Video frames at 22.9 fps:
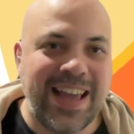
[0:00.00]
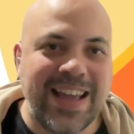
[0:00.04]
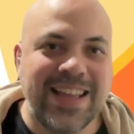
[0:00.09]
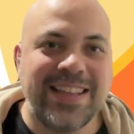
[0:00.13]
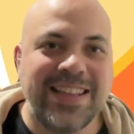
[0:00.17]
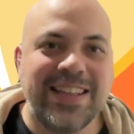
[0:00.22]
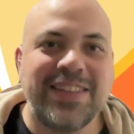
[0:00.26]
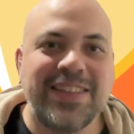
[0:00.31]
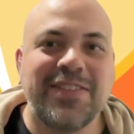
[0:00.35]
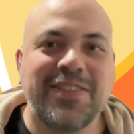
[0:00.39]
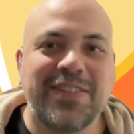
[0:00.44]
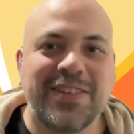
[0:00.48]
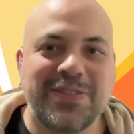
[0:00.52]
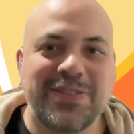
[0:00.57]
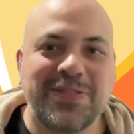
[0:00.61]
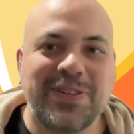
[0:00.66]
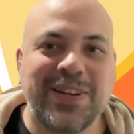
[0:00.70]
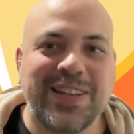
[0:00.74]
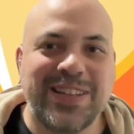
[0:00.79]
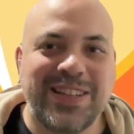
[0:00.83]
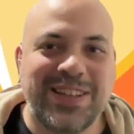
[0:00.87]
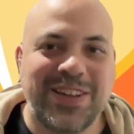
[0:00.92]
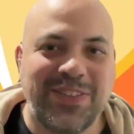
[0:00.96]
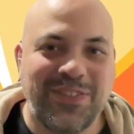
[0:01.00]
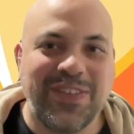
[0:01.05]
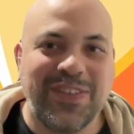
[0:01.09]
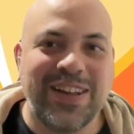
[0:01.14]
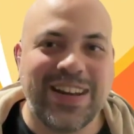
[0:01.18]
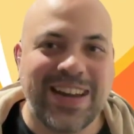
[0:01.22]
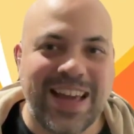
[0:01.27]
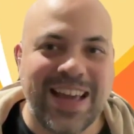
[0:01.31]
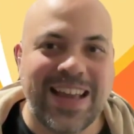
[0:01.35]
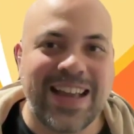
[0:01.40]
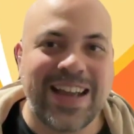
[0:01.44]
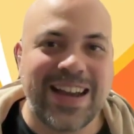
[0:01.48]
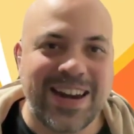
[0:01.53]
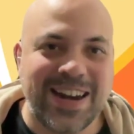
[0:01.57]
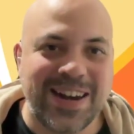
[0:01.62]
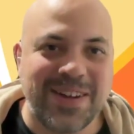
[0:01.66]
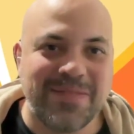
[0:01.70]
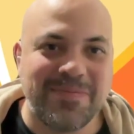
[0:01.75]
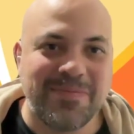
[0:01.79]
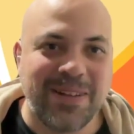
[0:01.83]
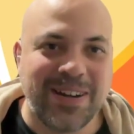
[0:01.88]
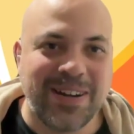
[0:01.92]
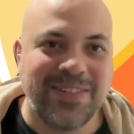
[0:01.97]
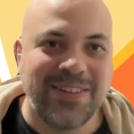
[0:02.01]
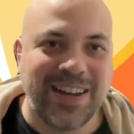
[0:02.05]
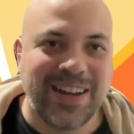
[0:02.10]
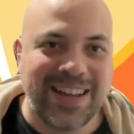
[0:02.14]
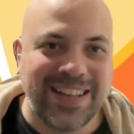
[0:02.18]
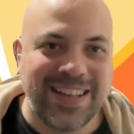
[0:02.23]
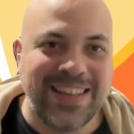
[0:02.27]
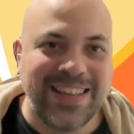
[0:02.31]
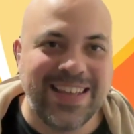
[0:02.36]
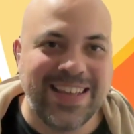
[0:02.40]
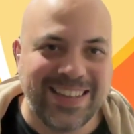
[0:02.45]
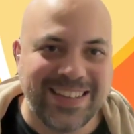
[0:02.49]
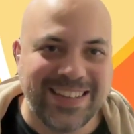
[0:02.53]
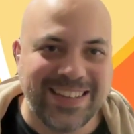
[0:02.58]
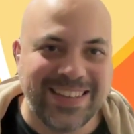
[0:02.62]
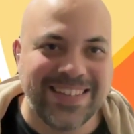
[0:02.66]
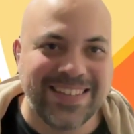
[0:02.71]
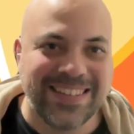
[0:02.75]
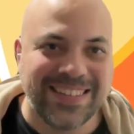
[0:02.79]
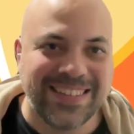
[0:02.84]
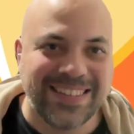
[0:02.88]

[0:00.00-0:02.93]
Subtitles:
IIT there is really something like karma, right?